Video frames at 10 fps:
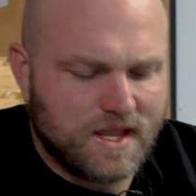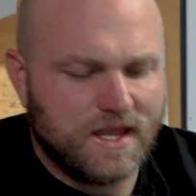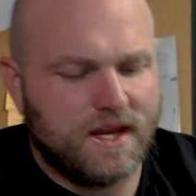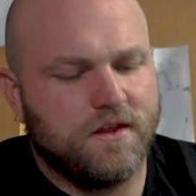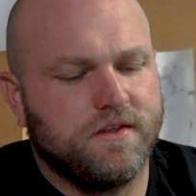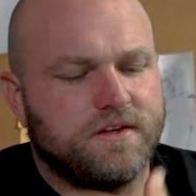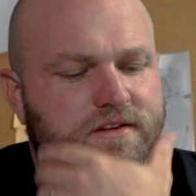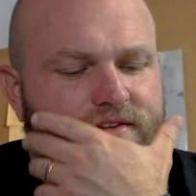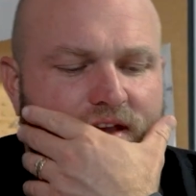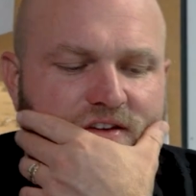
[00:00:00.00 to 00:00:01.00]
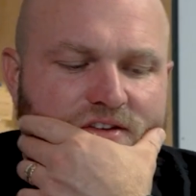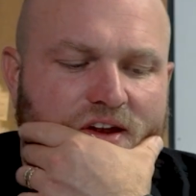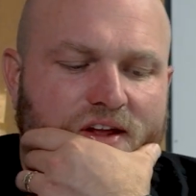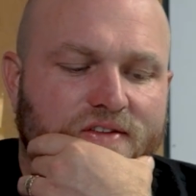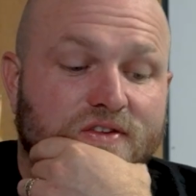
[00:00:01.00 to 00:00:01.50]
I know the discussion
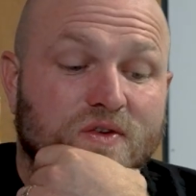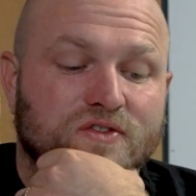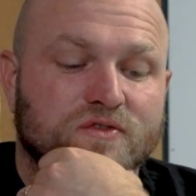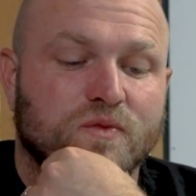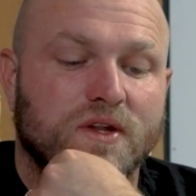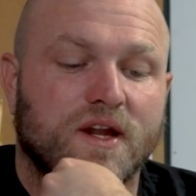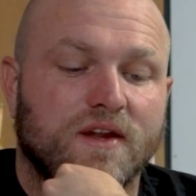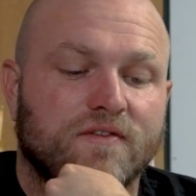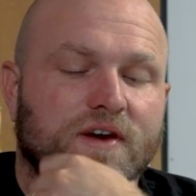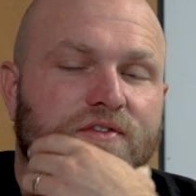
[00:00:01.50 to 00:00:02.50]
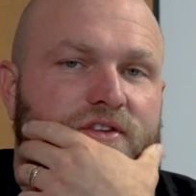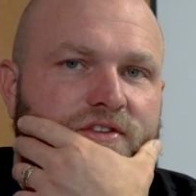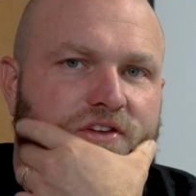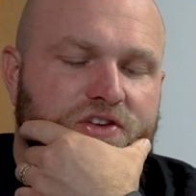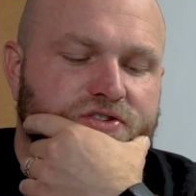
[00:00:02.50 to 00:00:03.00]
has, so this is 195. The
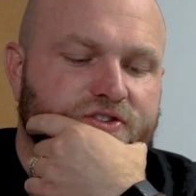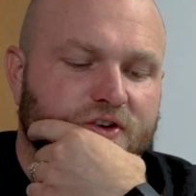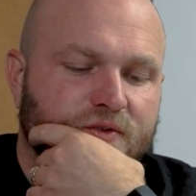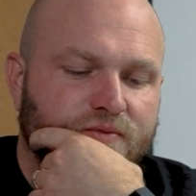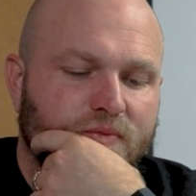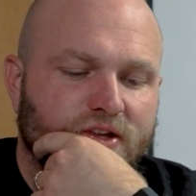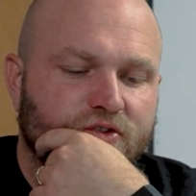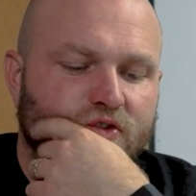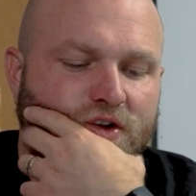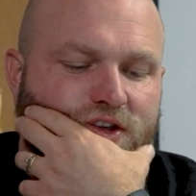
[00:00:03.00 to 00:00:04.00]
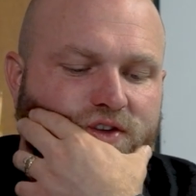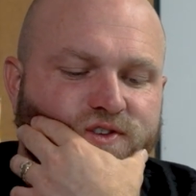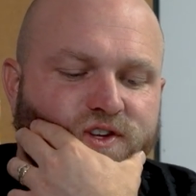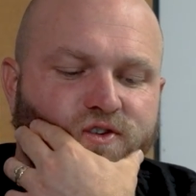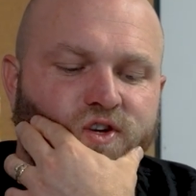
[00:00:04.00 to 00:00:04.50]
discussion's always been drug
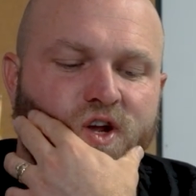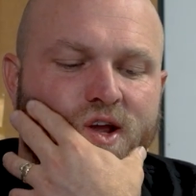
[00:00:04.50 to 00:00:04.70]
usage.